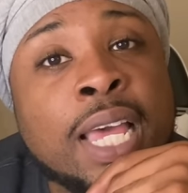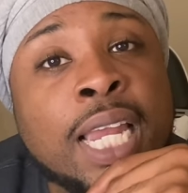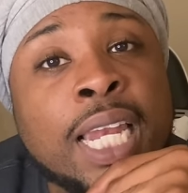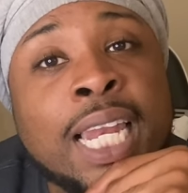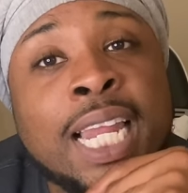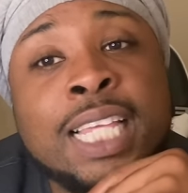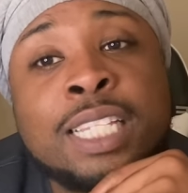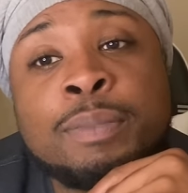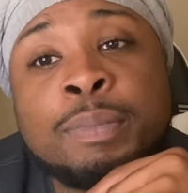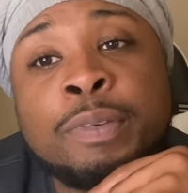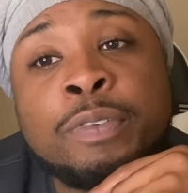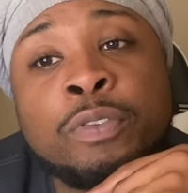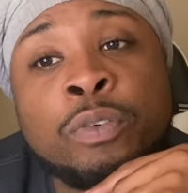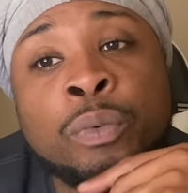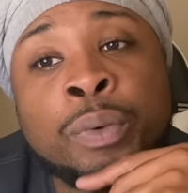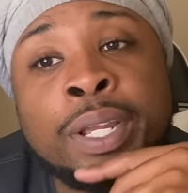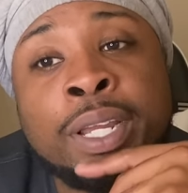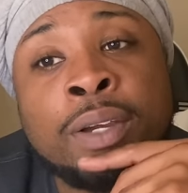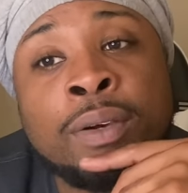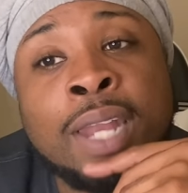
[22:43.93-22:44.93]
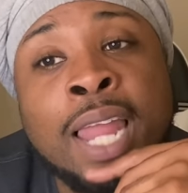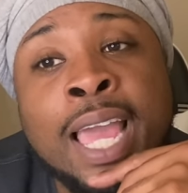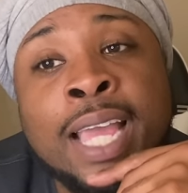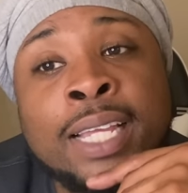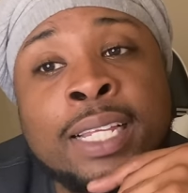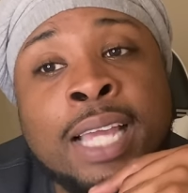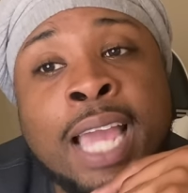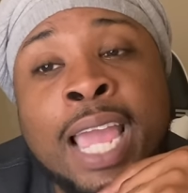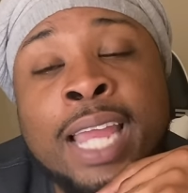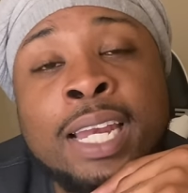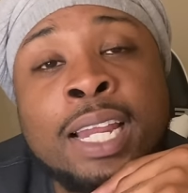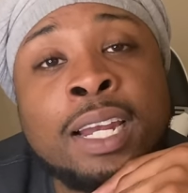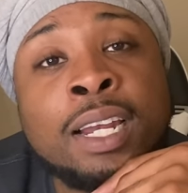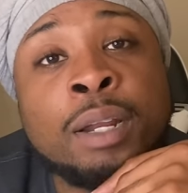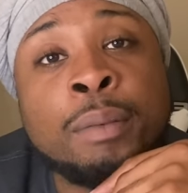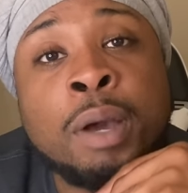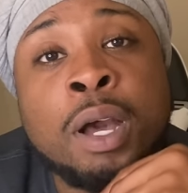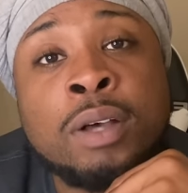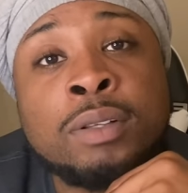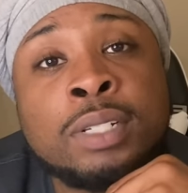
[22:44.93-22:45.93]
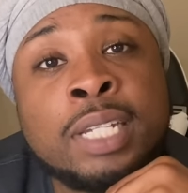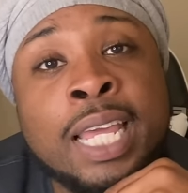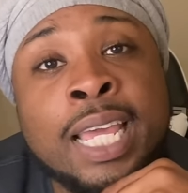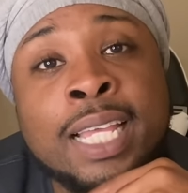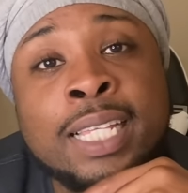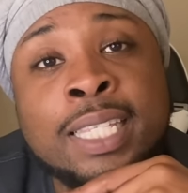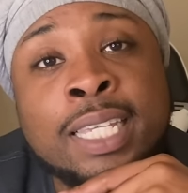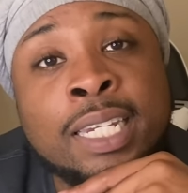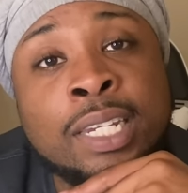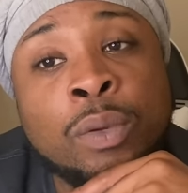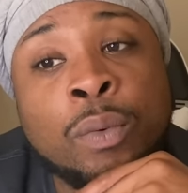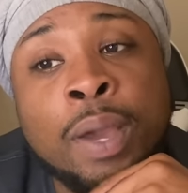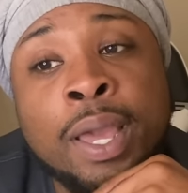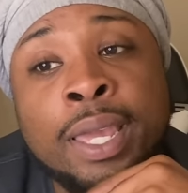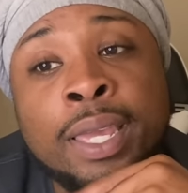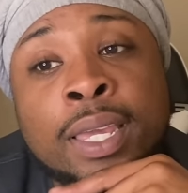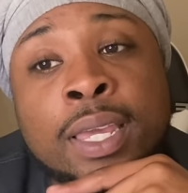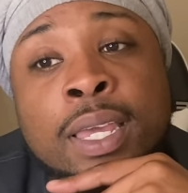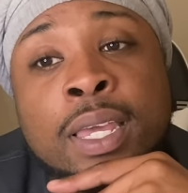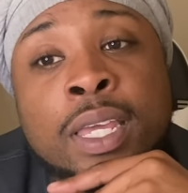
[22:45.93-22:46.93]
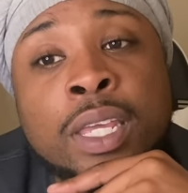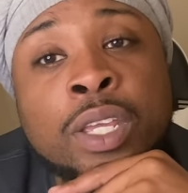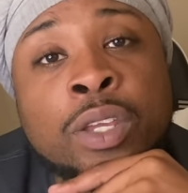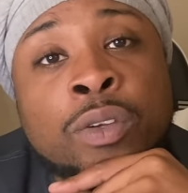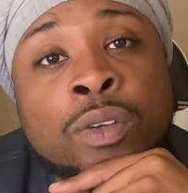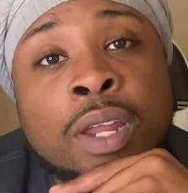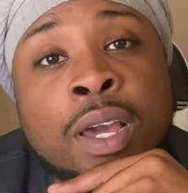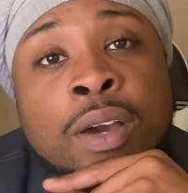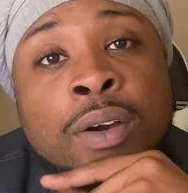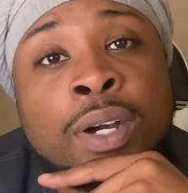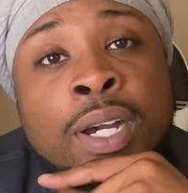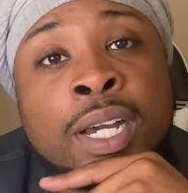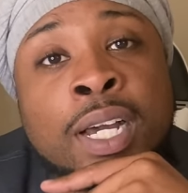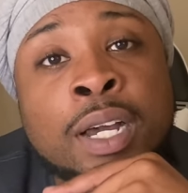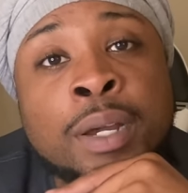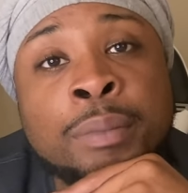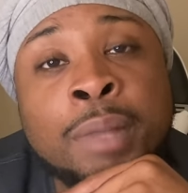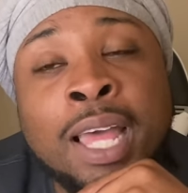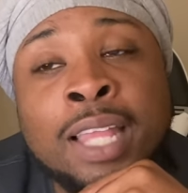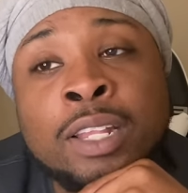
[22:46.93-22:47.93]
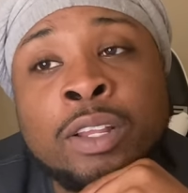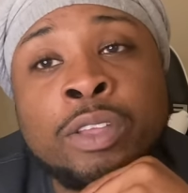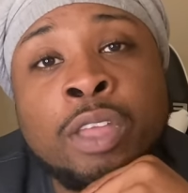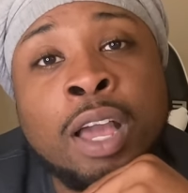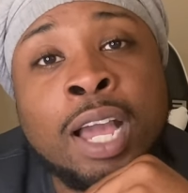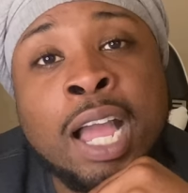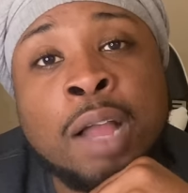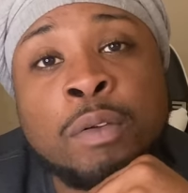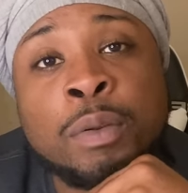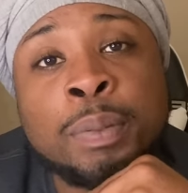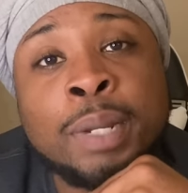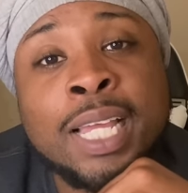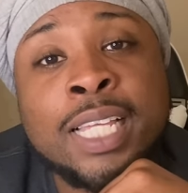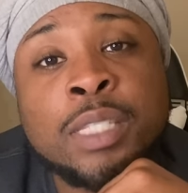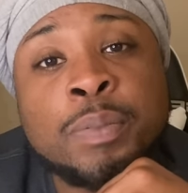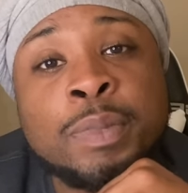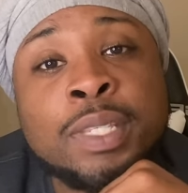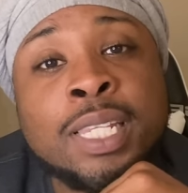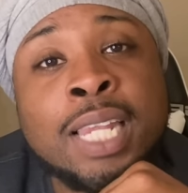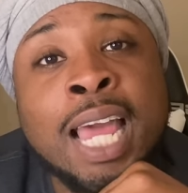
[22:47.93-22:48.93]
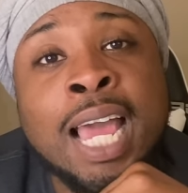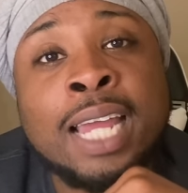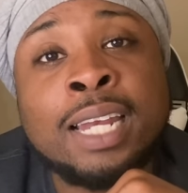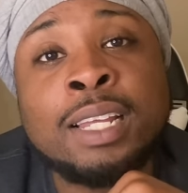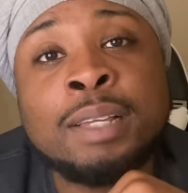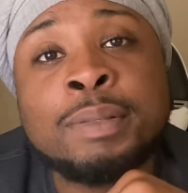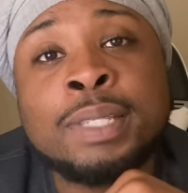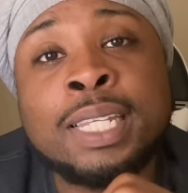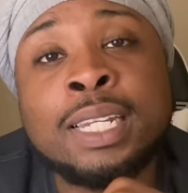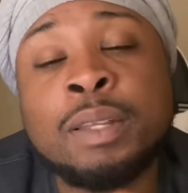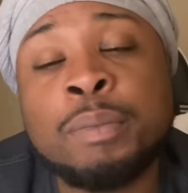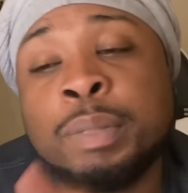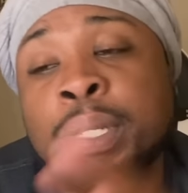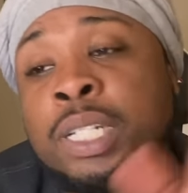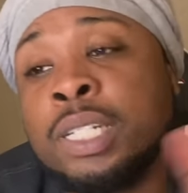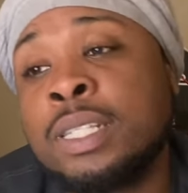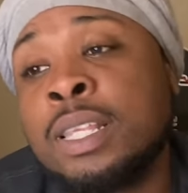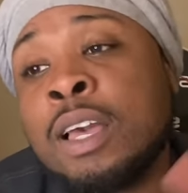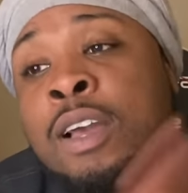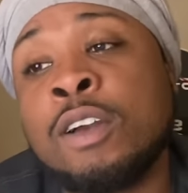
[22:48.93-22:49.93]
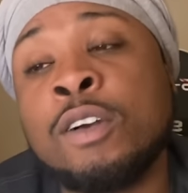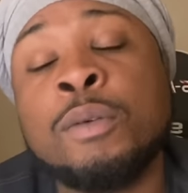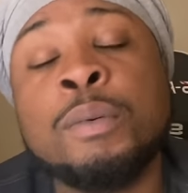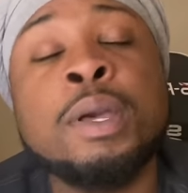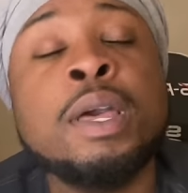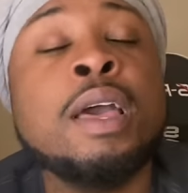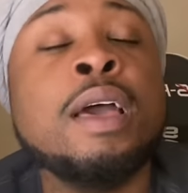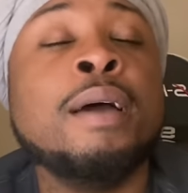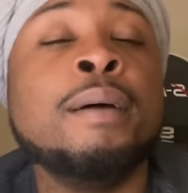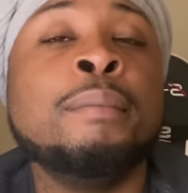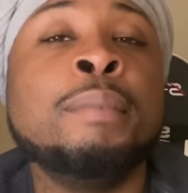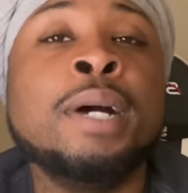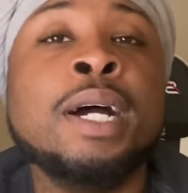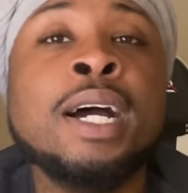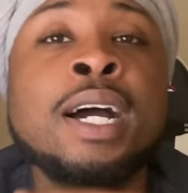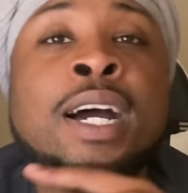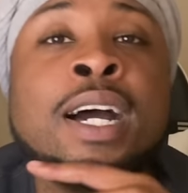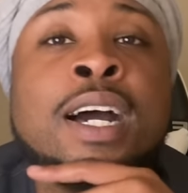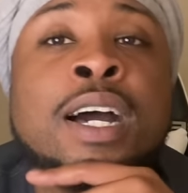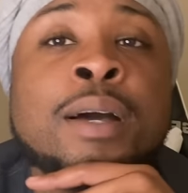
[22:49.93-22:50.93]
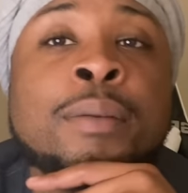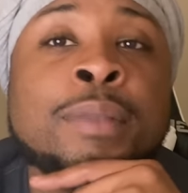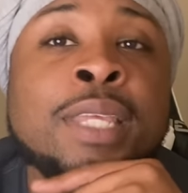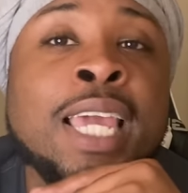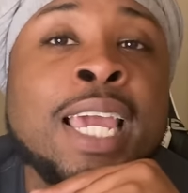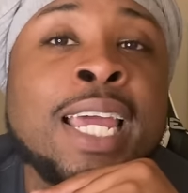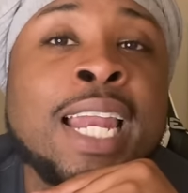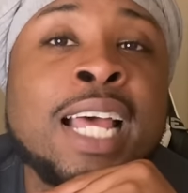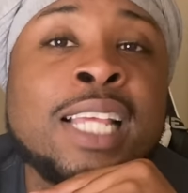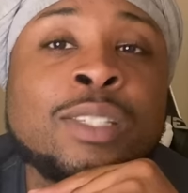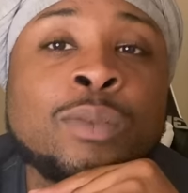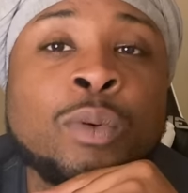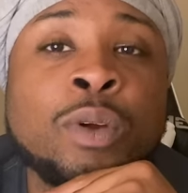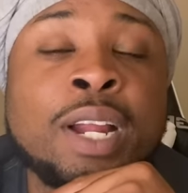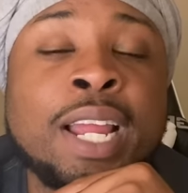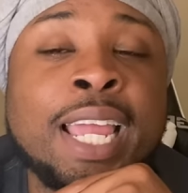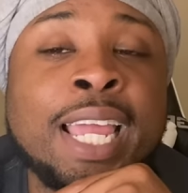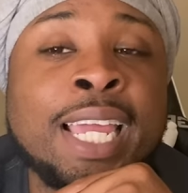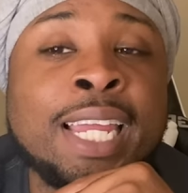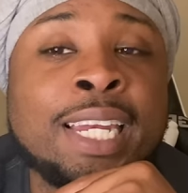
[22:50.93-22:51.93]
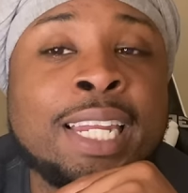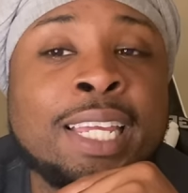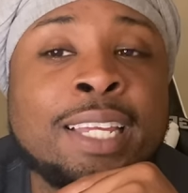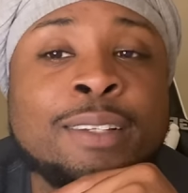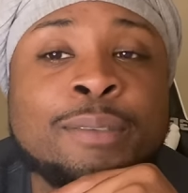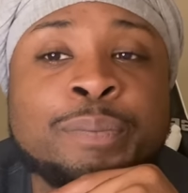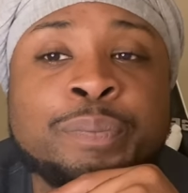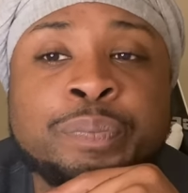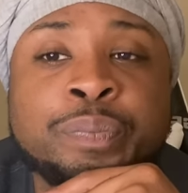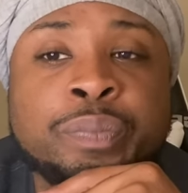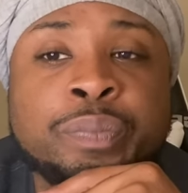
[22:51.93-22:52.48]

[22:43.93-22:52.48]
Let's be for real. Like, can't none of them hoes dance anyway. You know, I know y'all got replacements lined up. Send them bitches home. But, yeah, that's where it ended.